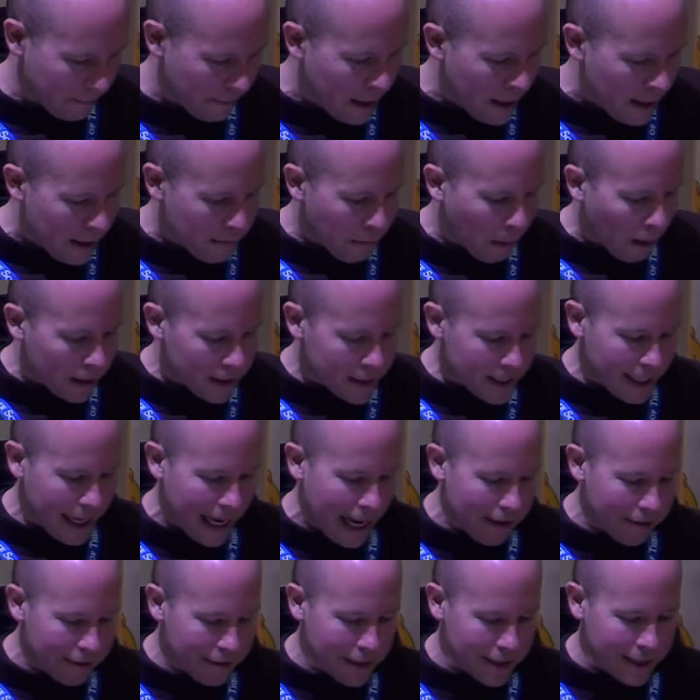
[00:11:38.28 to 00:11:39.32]
Mark's
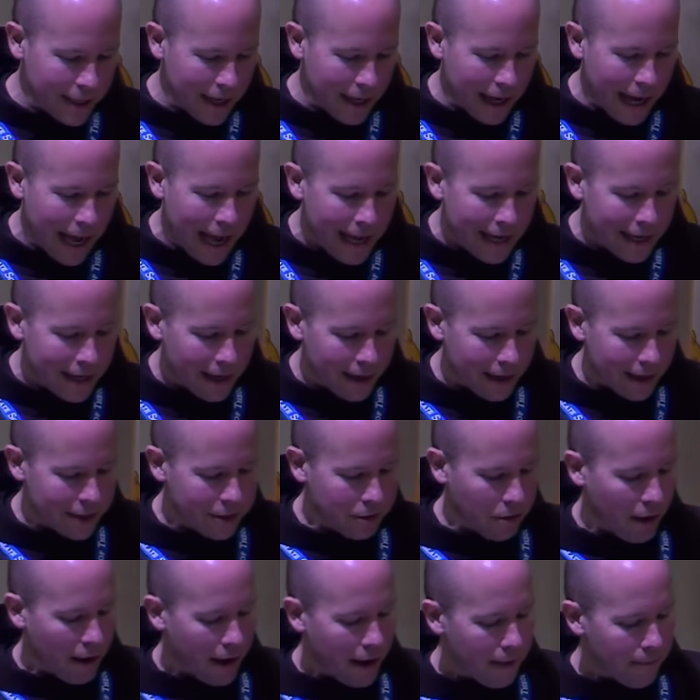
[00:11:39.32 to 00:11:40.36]
account does not end on a
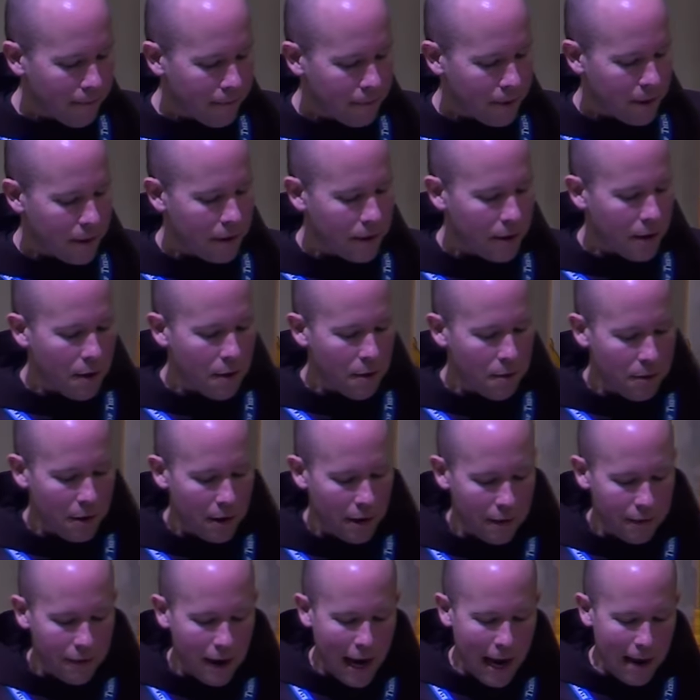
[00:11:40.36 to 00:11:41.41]
triumphant note
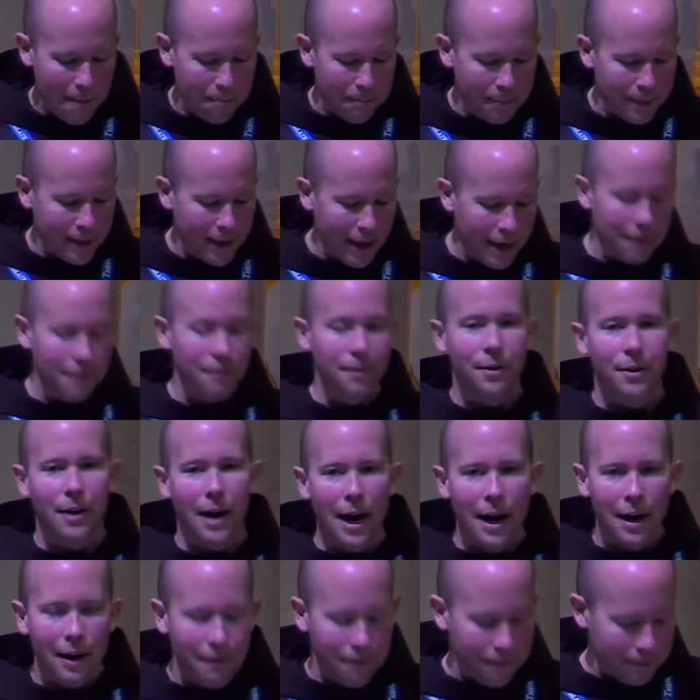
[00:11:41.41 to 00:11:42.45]
of happy ever
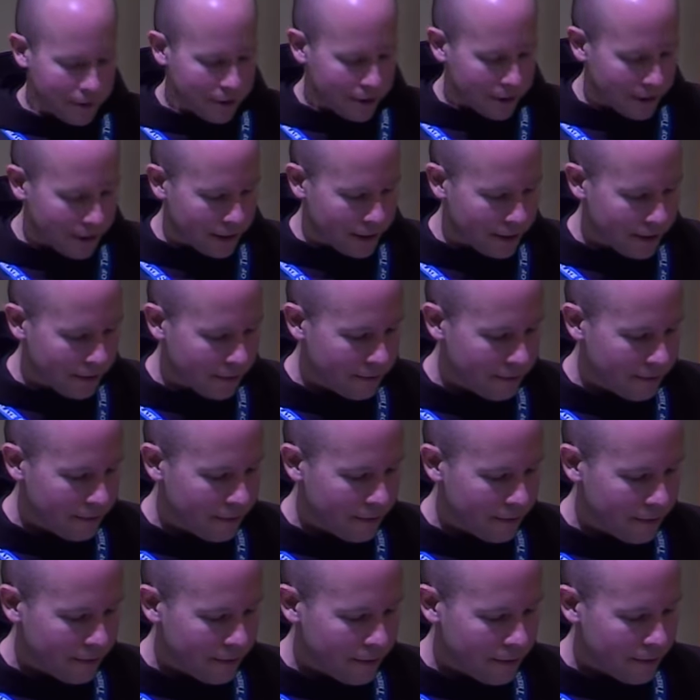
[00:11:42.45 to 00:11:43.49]
after,
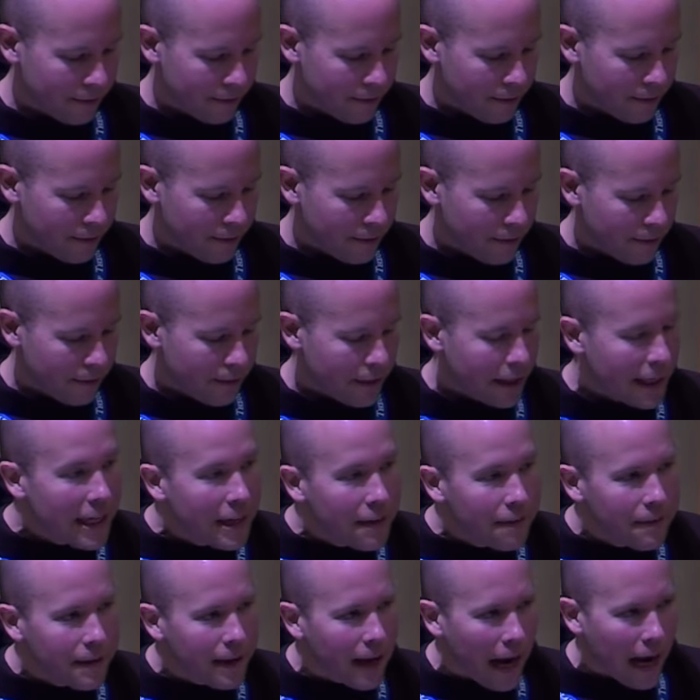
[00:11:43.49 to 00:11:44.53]

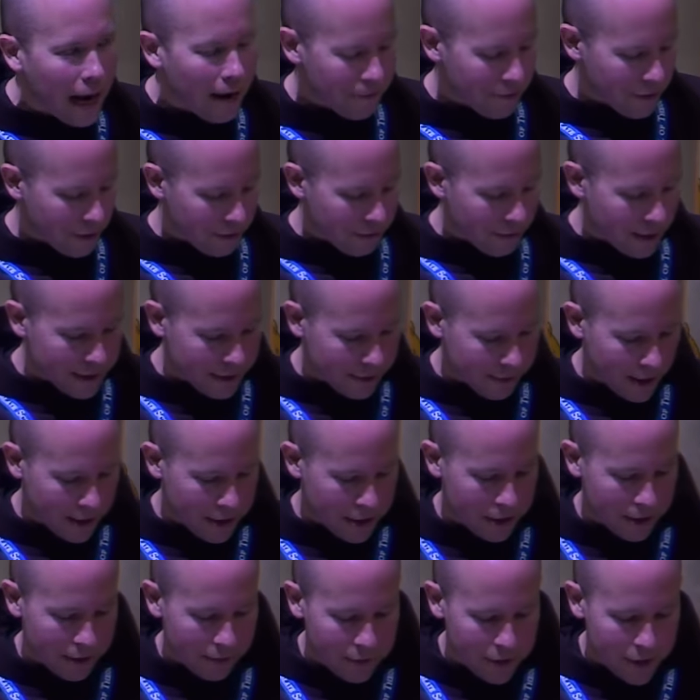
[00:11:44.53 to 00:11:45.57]
even after the
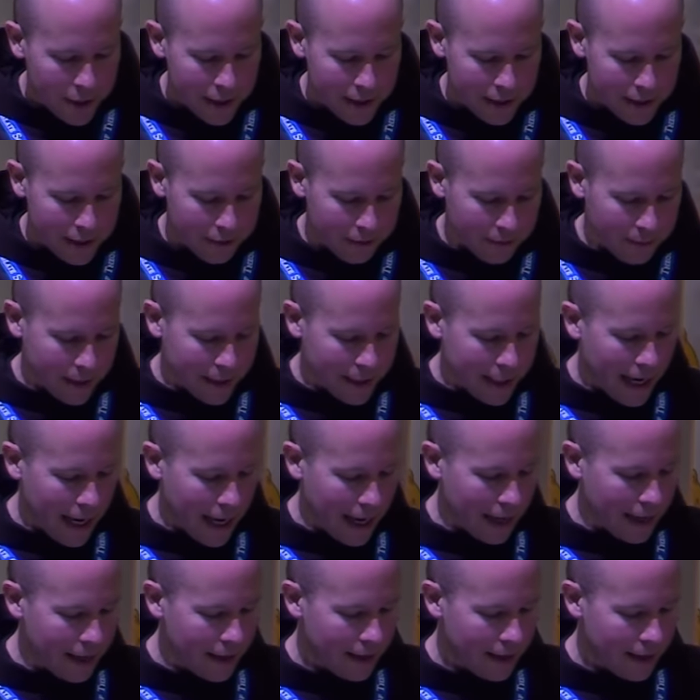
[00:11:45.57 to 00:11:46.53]
resurrection of Jesus from the dead.